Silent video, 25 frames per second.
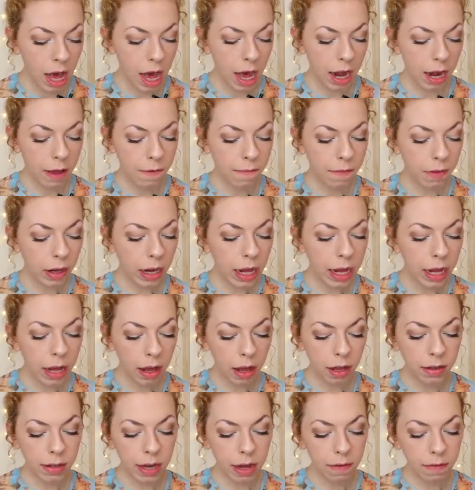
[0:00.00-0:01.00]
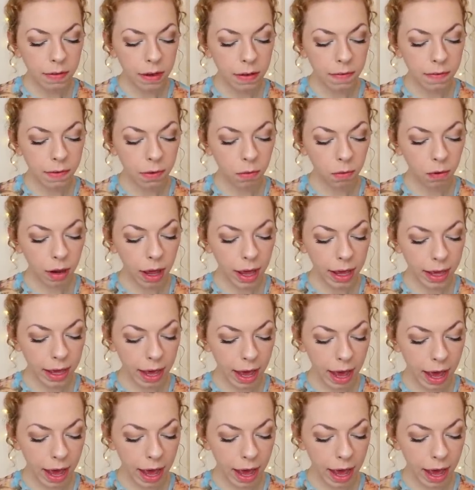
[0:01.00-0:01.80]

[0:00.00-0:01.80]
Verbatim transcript: And I feel like I definitely feel like